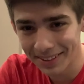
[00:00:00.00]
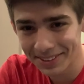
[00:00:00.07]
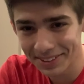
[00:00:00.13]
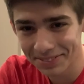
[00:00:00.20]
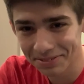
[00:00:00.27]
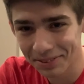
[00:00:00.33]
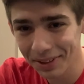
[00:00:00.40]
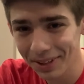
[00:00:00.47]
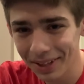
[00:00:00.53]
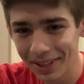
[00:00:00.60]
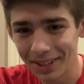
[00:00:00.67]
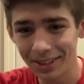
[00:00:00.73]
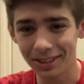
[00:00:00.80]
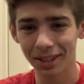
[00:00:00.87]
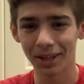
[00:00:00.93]
is really
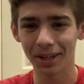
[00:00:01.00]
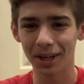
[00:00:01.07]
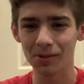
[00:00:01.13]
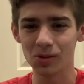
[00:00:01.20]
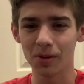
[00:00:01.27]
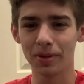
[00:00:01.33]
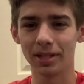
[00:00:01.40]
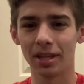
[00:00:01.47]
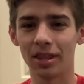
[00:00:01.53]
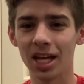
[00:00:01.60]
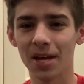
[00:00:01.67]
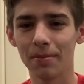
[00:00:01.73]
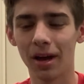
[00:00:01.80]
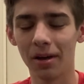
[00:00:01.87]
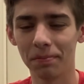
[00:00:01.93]
dark and morbid to think
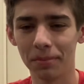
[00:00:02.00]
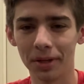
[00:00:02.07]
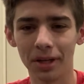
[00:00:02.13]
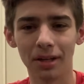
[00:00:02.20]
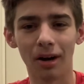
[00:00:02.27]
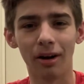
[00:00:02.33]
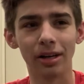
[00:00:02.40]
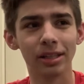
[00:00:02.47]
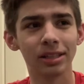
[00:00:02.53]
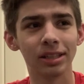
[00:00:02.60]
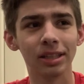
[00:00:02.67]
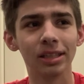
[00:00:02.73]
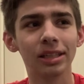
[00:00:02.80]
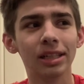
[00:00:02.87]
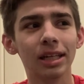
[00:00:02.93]
about, but
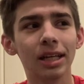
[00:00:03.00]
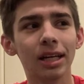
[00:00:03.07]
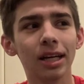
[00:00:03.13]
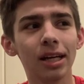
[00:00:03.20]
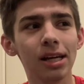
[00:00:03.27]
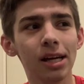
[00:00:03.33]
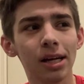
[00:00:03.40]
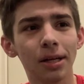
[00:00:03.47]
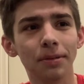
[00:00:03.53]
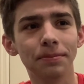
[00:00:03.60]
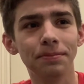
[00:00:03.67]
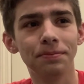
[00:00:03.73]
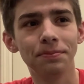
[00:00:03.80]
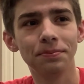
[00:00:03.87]
honestly, in